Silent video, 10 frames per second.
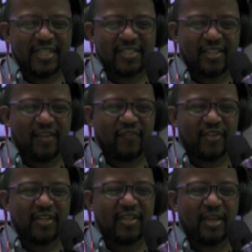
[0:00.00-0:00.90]
a South
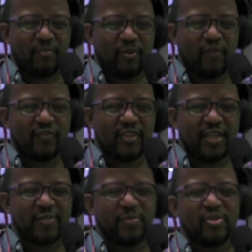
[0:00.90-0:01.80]
African non-profit
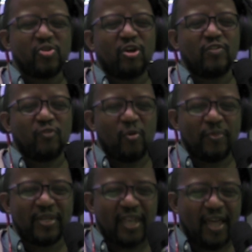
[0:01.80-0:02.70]
that has been
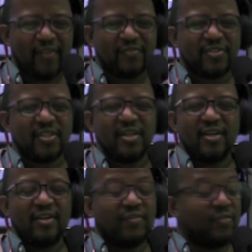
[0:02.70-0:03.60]
transforming lives
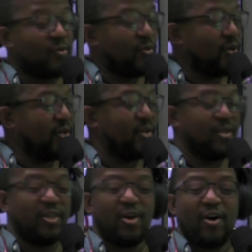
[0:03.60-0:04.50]
for
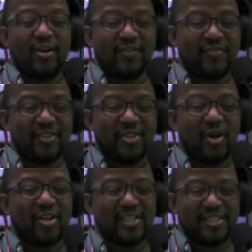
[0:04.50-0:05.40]

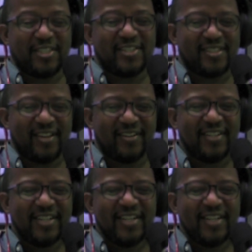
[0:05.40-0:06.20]
donkey's years now.